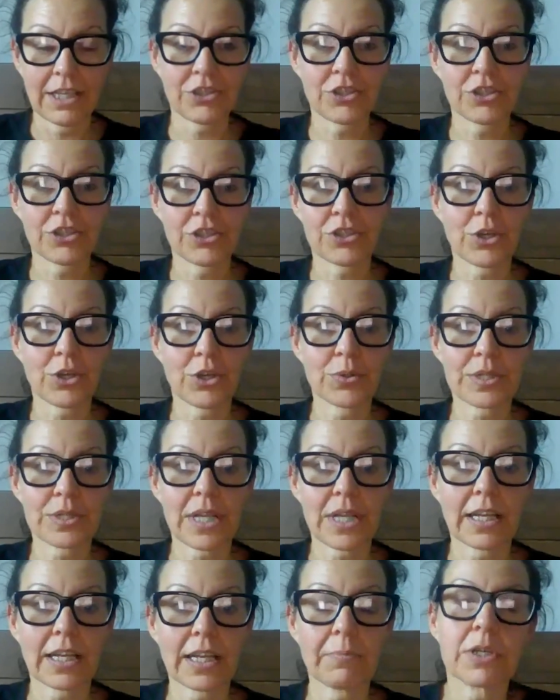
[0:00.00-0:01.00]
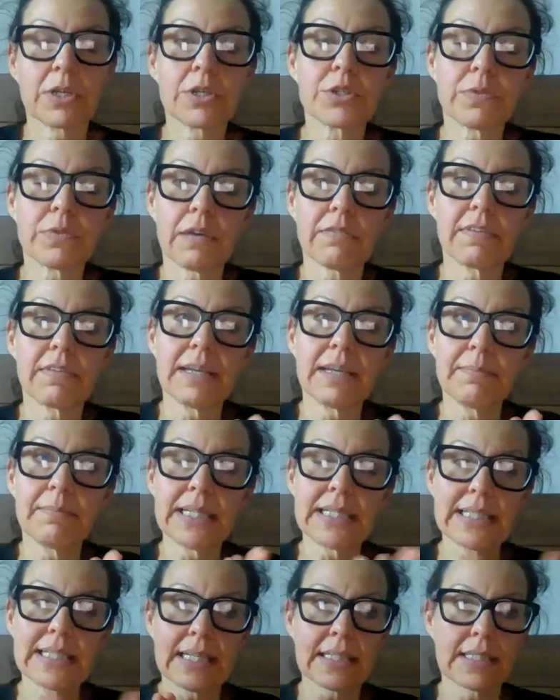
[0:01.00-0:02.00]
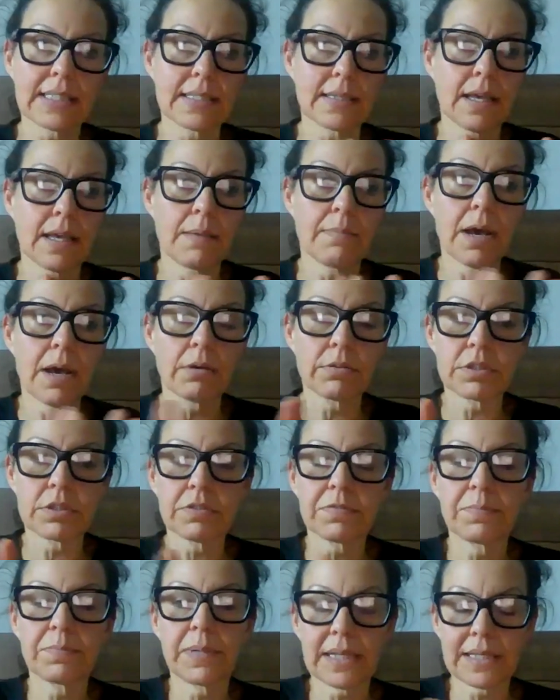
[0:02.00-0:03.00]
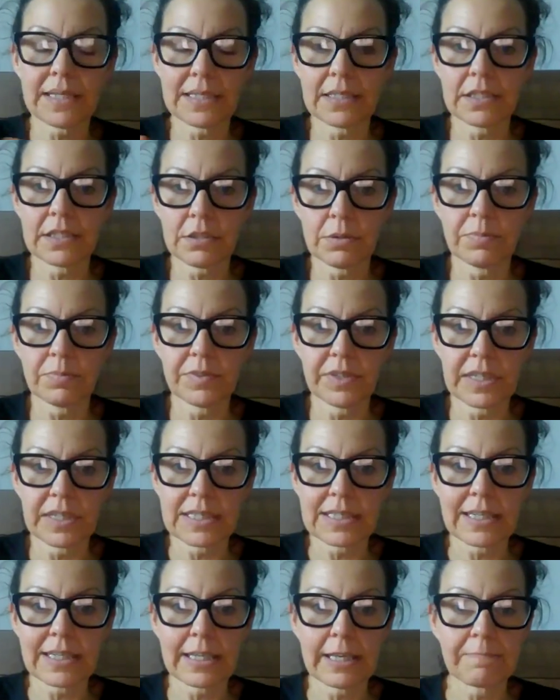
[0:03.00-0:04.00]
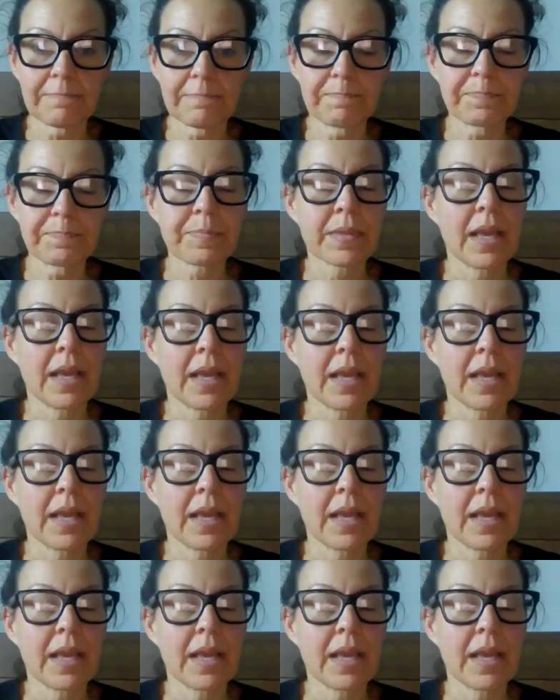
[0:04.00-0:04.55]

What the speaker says: It just goes like that because we have a limited amount of places, obviously.